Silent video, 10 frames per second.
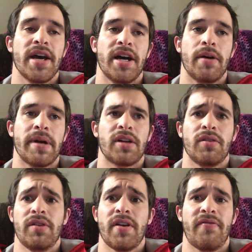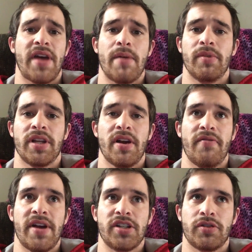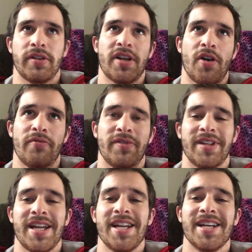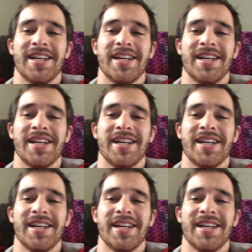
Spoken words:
including a family, eventually, hopefully.